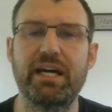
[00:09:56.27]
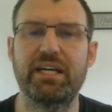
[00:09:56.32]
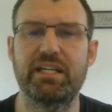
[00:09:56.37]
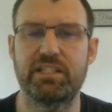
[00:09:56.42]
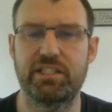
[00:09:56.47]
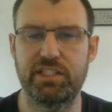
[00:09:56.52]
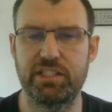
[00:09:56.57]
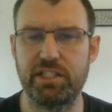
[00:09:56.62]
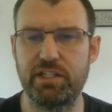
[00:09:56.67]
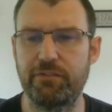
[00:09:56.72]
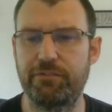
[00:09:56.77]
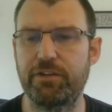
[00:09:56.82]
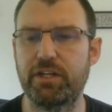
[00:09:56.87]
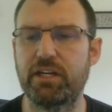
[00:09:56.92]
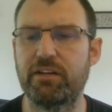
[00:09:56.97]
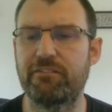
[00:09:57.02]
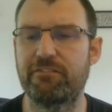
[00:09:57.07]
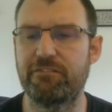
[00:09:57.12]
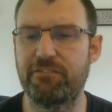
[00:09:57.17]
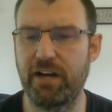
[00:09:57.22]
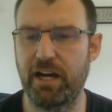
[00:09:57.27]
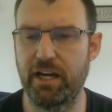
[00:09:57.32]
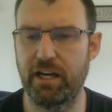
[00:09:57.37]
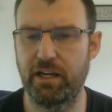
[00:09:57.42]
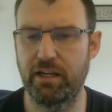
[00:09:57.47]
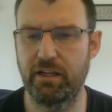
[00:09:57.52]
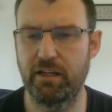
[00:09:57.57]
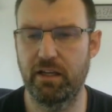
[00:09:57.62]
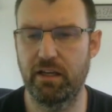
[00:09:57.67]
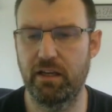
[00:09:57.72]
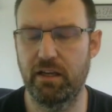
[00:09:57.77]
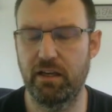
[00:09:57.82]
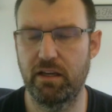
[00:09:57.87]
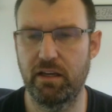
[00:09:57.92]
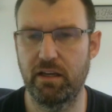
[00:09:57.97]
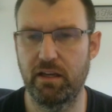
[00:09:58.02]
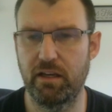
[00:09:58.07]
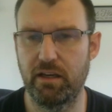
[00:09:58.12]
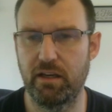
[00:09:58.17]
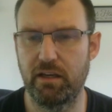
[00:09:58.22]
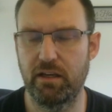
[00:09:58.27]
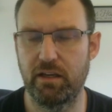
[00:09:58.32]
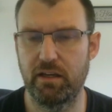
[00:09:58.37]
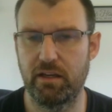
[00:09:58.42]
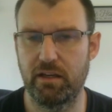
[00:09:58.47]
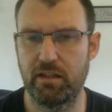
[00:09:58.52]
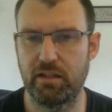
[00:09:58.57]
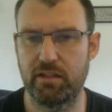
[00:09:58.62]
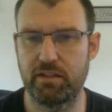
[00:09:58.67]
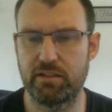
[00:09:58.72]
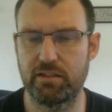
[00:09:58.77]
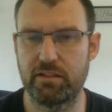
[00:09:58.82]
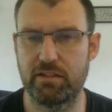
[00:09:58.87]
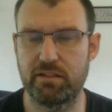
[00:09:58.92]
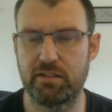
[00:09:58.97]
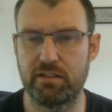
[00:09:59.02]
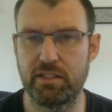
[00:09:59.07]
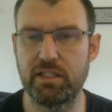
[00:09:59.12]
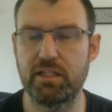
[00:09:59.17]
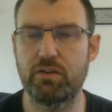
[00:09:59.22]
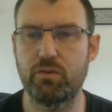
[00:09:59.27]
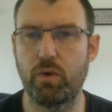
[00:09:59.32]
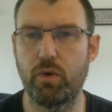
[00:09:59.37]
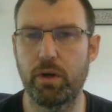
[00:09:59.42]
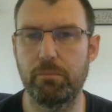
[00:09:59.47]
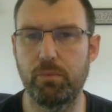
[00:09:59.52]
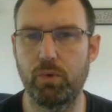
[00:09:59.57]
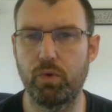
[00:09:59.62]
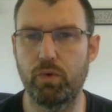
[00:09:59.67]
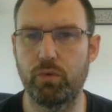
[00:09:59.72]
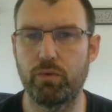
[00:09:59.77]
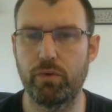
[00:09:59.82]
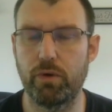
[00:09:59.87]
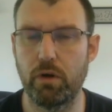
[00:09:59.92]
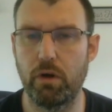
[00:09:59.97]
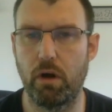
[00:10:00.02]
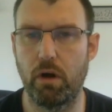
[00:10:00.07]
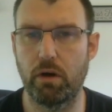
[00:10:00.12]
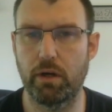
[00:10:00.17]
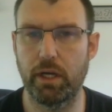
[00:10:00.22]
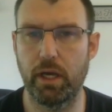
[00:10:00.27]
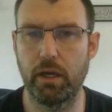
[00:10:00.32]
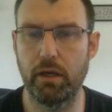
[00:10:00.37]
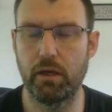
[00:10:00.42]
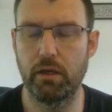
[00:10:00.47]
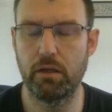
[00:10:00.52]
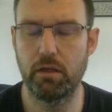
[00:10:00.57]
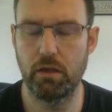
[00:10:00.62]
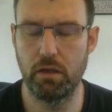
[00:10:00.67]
See if you can find this decoy move, okay?